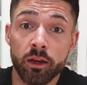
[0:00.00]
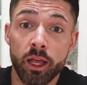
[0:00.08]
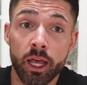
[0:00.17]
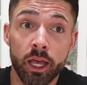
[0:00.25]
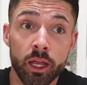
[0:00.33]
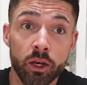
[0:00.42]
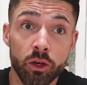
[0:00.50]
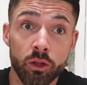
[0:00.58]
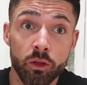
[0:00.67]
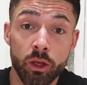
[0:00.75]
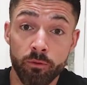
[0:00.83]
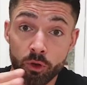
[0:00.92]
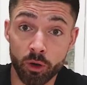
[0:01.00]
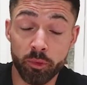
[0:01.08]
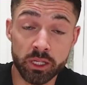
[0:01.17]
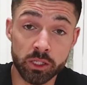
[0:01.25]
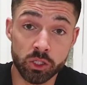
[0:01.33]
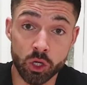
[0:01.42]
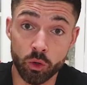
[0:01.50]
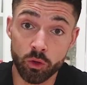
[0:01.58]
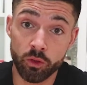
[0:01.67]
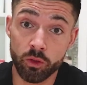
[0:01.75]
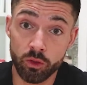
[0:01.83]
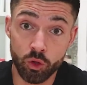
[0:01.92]
And If you're a business
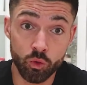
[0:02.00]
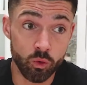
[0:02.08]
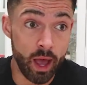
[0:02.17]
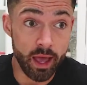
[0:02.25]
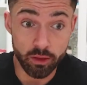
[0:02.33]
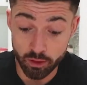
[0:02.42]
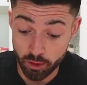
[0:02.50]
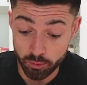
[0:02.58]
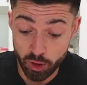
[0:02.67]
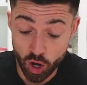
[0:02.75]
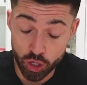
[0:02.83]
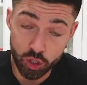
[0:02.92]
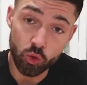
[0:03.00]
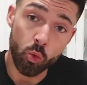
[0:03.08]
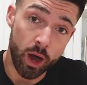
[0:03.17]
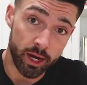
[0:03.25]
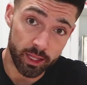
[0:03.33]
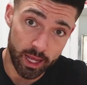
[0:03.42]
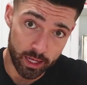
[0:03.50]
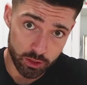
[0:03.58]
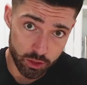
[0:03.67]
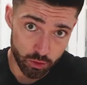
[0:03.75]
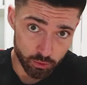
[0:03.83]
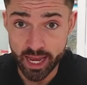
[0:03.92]
owner, you a part of you wanted that
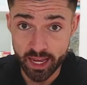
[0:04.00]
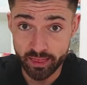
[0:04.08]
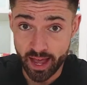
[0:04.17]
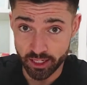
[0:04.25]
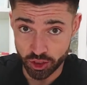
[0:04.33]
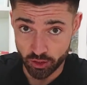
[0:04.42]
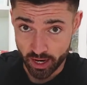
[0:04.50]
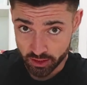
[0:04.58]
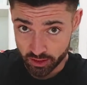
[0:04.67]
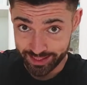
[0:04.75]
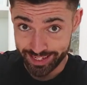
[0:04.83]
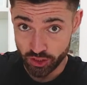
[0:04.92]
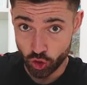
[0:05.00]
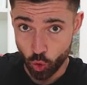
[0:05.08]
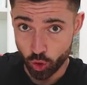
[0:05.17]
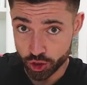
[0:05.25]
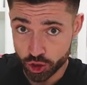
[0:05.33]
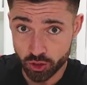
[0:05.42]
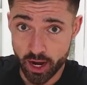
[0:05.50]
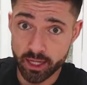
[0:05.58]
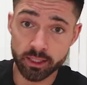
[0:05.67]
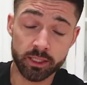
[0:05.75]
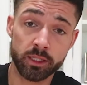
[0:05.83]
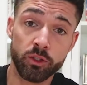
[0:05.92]
too. Take that stress, because that's your
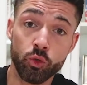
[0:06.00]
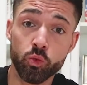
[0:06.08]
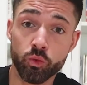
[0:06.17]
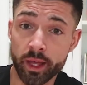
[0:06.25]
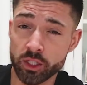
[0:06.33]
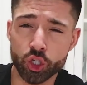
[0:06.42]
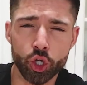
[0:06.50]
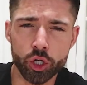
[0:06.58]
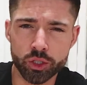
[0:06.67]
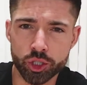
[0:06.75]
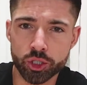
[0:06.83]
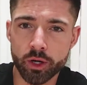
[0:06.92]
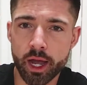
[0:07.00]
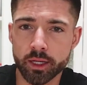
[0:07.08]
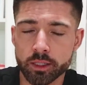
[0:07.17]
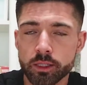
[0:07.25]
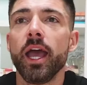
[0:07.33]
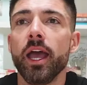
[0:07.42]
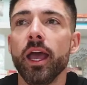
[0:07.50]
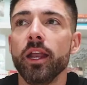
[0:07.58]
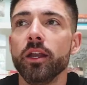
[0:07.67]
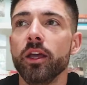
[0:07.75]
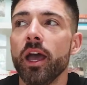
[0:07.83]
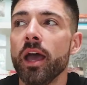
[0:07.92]
stress. You that's good stress.
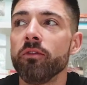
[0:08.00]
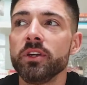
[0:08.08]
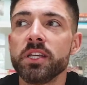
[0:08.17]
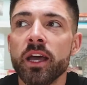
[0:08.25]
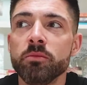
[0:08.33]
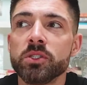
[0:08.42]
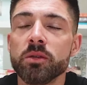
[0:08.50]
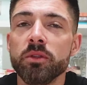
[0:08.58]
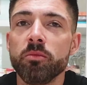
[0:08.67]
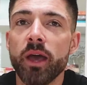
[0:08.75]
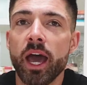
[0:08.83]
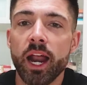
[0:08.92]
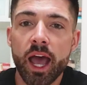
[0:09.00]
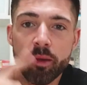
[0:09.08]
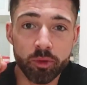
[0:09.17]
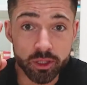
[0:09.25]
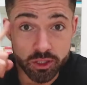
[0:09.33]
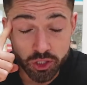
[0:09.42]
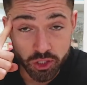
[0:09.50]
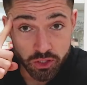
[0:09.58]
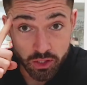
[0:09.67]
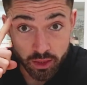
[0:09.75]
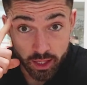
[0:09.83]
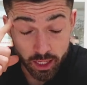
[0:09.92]
And every time something bad happens, just
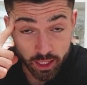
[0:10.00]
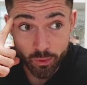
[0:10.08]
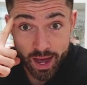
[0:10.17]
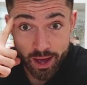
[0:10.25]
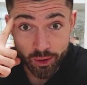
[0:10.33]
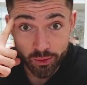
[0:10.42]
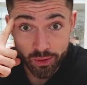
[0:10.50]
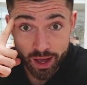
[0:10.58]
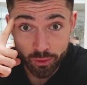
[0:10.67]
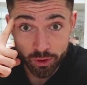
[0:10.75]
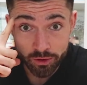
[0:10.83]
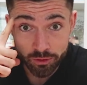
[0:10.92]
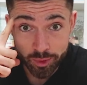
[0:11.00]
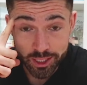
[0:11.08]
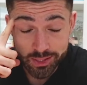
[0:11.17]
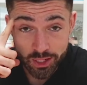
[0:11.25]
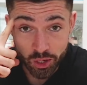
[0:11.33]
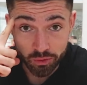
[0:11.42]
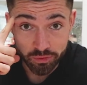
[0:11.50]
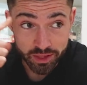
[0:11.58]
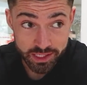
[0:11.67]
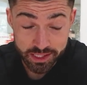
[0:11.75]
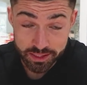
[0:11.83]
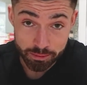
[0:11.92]
think, wow, I work for myself.
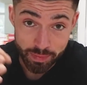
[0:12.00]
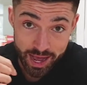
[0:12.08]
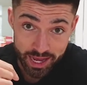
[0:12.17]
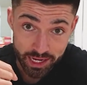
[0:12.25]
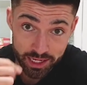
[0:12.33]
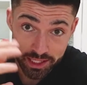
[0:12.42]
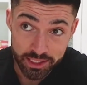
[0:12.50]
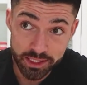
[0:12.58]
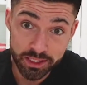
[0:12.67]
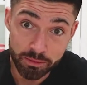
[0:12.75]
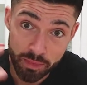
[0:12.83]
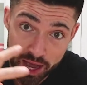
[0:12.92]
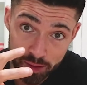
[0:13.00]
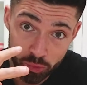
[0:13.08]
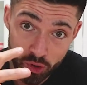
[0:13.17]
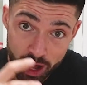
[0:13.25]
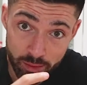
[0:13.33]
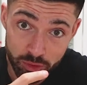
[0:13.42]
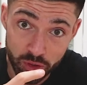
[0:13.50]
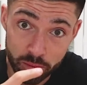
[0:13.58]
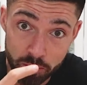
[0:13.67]
This is mine. This is my problem.